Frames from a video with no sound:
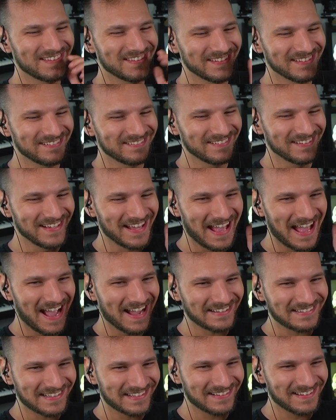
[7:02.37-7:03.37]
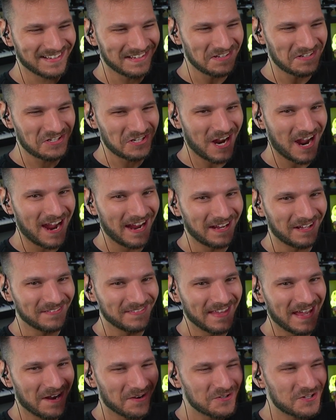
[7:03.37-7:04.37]
literally acting like a child
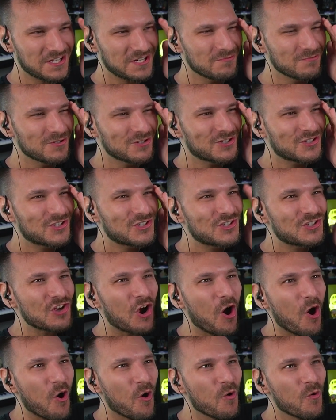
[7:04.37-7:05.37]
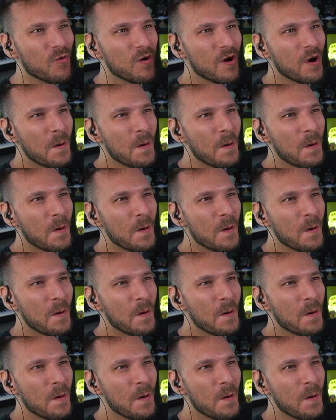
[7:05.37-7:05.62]
now. She was so